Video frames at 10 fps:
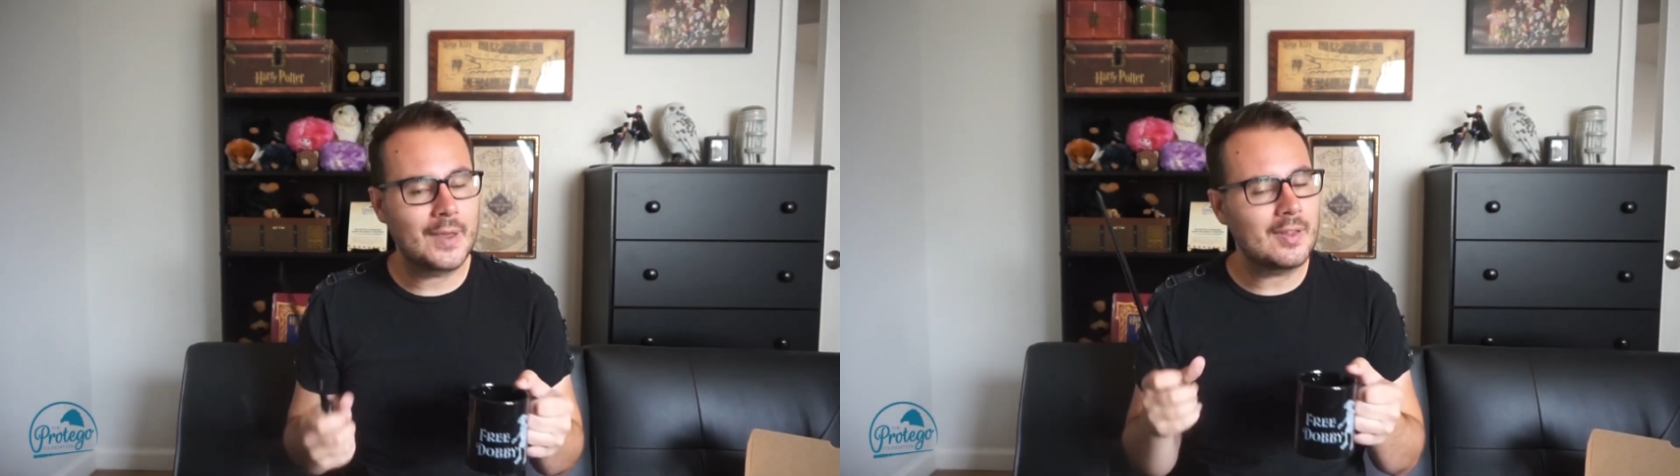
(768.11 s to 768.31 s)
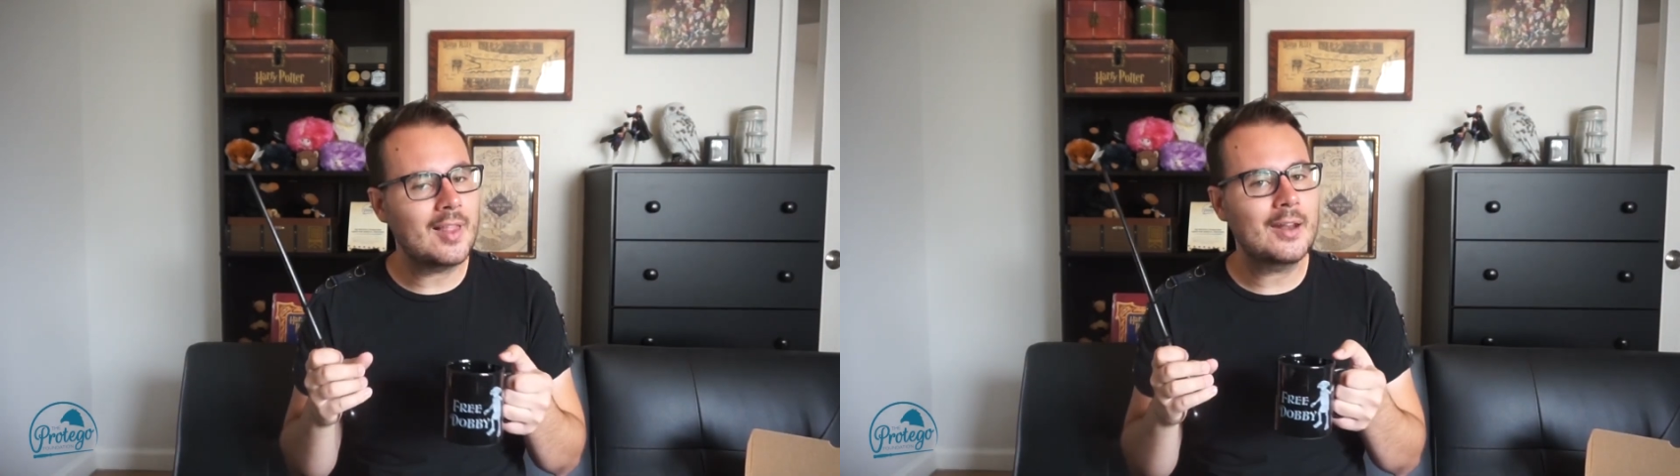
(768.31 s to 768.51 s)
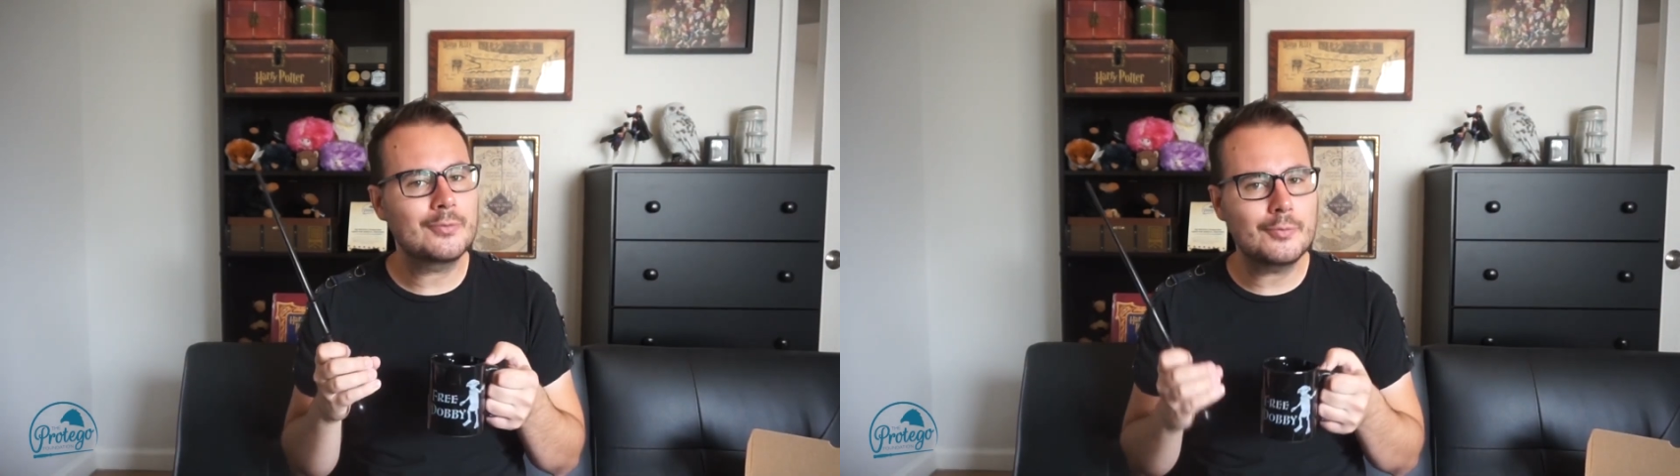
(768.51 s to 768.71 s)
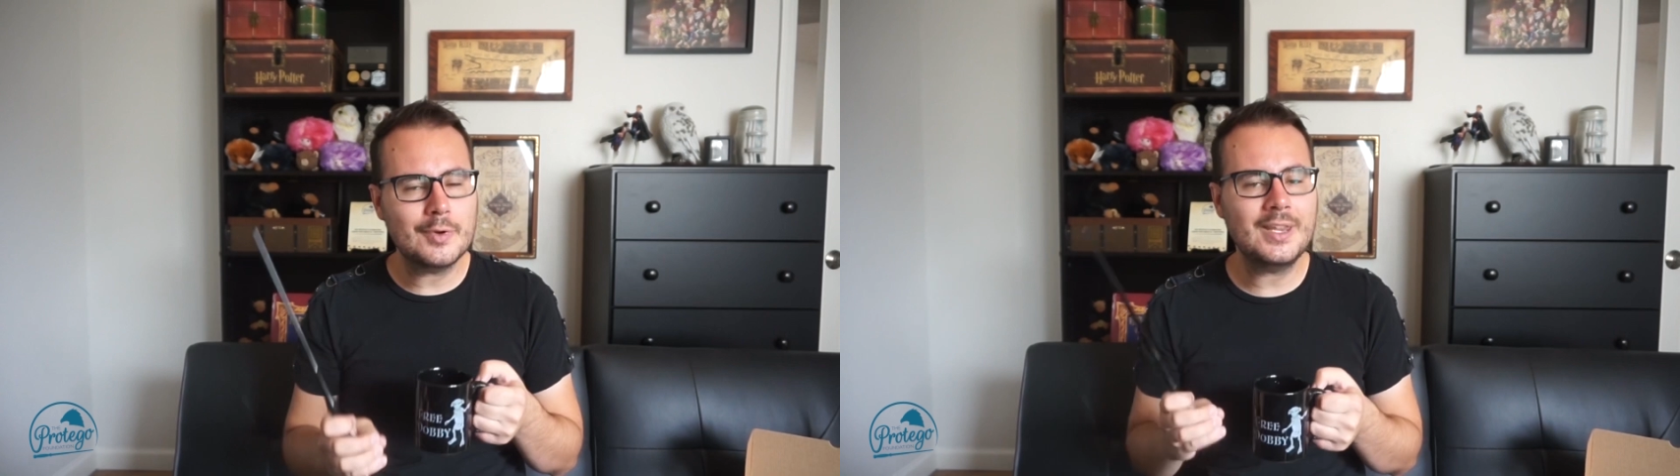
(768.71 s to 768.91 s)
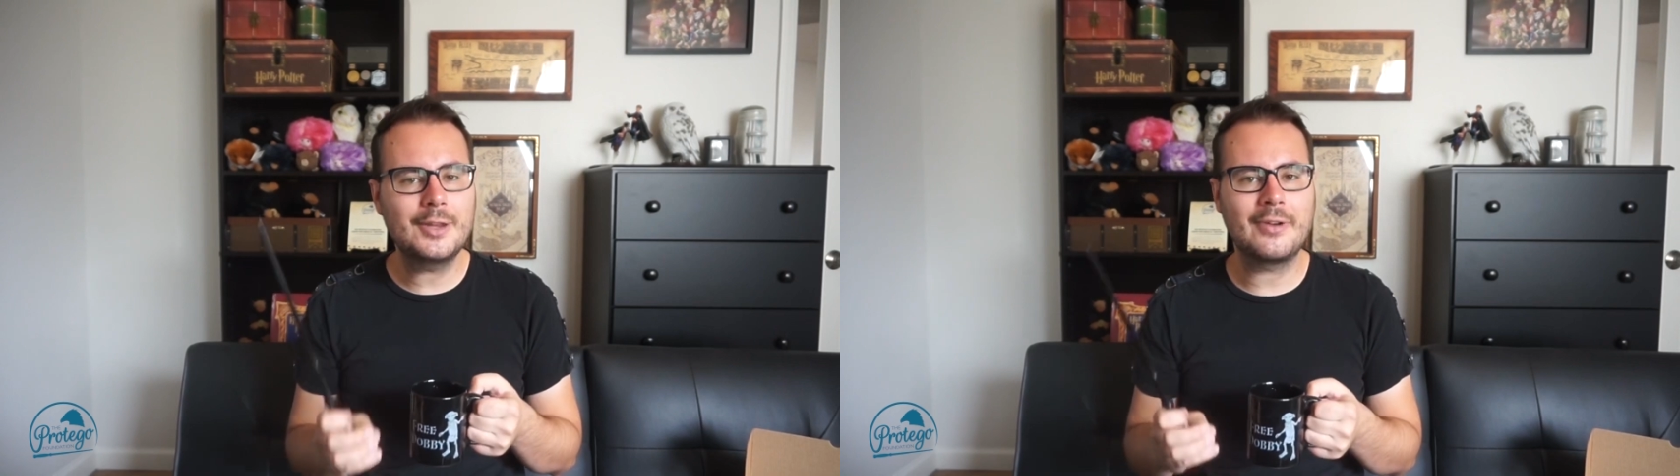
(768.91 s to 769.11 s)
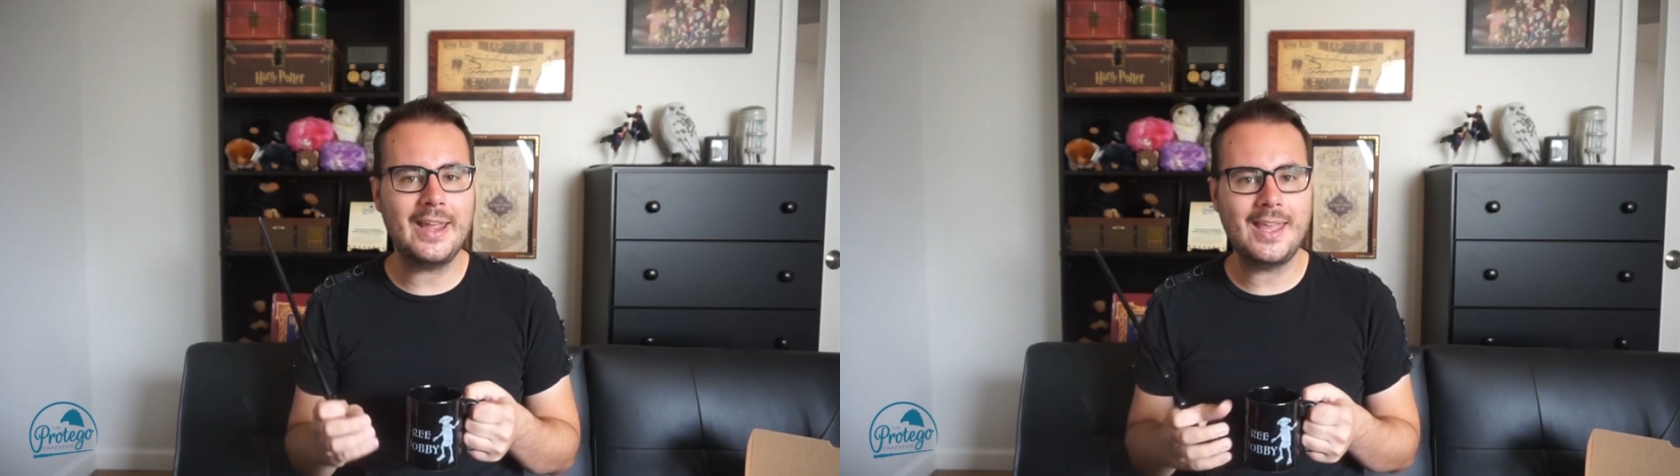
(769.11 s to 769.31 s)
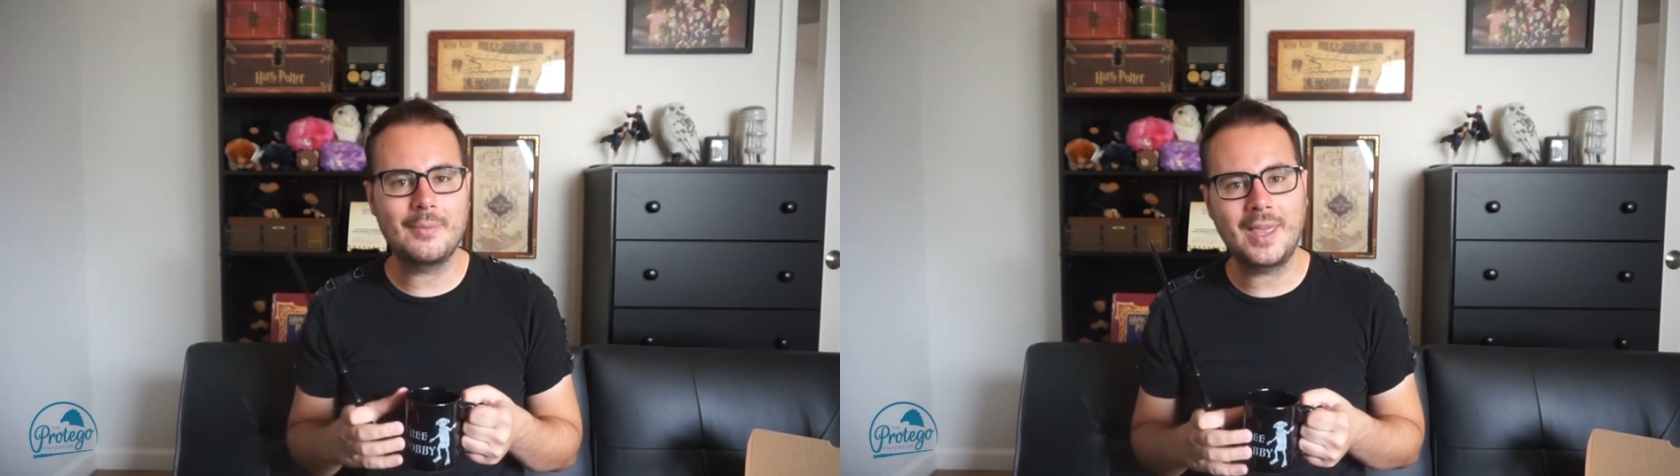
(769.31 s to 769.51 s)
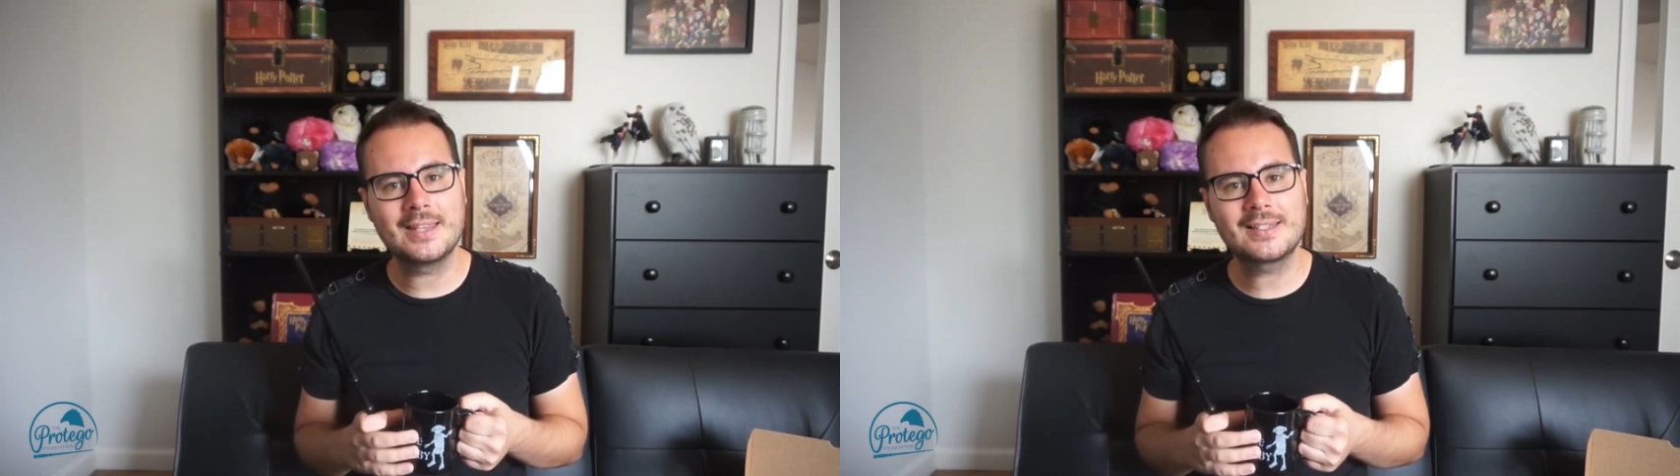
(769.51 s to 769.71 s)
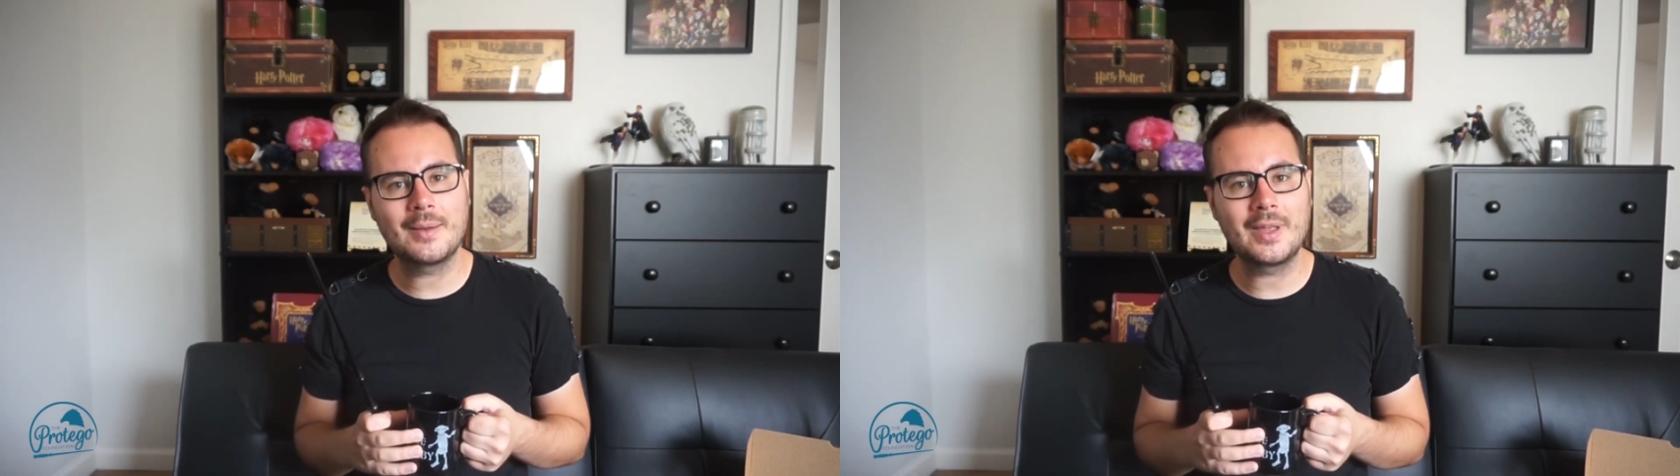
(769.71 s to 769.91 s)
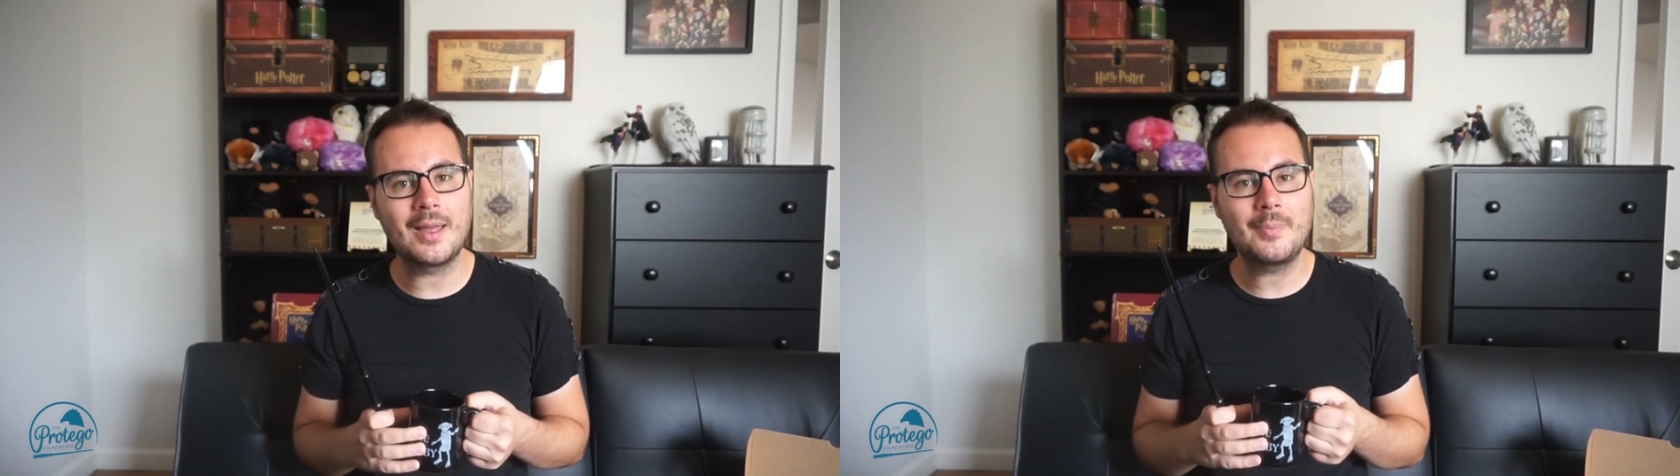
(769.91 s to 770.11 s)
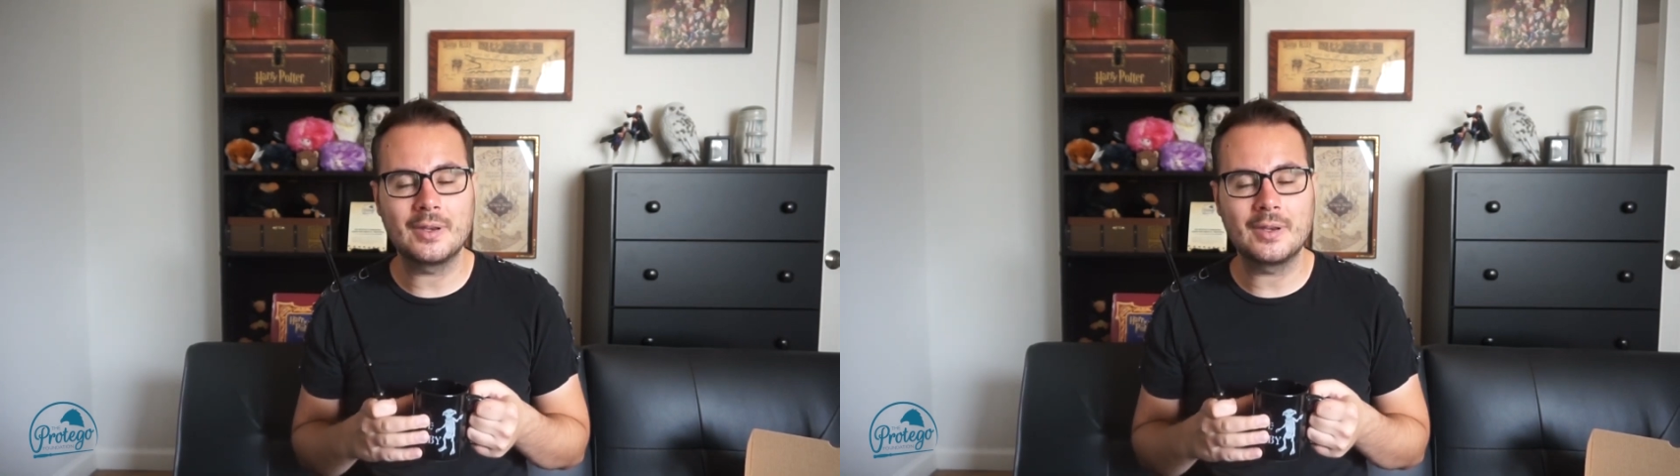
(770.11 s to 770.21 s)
We have a lot of really great campaigns coming up,